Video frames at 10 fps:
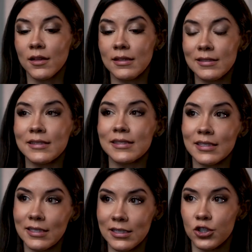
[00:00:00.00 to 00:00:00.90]
this
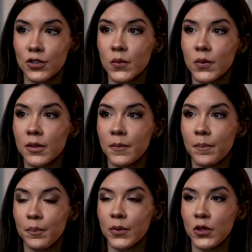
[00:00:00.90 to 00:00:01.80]
isn't an issue.
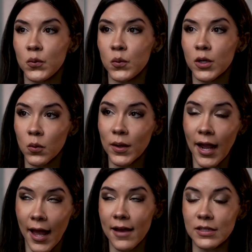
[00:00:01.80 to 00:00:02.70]
But you are going
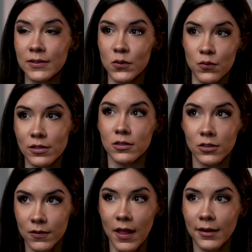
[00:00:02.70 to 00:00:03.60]
to have this the rest
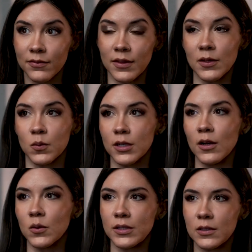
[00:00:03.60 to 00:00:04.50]
of your life. Like we're
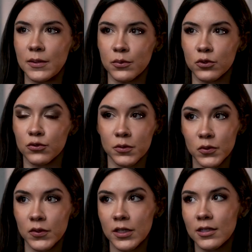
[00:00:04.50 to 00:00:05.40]
not going to be able to
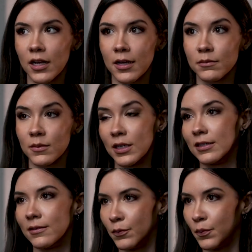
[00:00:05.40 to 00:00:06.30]
remove it.
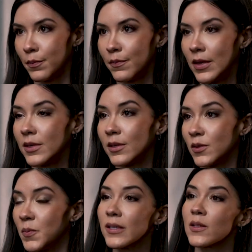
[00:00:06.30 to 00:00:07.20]
And maybe
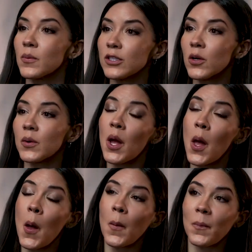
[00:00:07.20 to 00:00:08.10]
it's best that we don't.
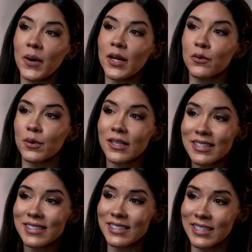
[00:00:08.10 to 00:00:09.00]
But
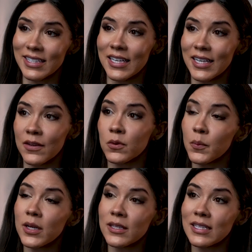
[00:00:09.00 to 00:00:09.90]
realistically, if we're
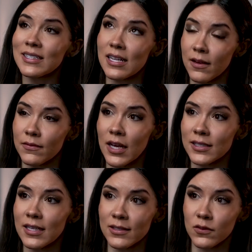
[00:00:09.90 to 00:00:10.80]
putting things that have
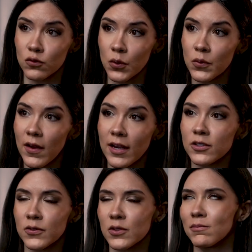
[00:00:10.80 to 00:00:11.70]
excessive growth
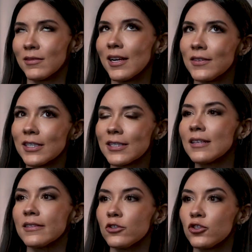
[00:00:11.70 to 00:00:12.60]
factors, or not even
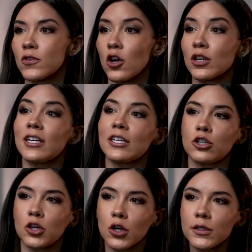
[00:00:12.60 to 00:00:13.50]
excessive, just are going to
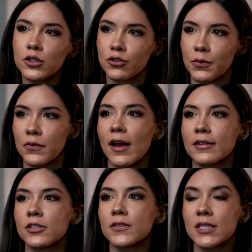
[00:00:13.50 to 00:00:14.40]
encourage growth
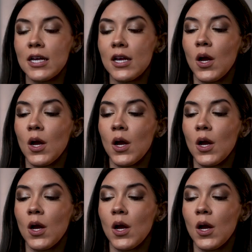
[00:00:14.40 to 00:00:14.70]
factors,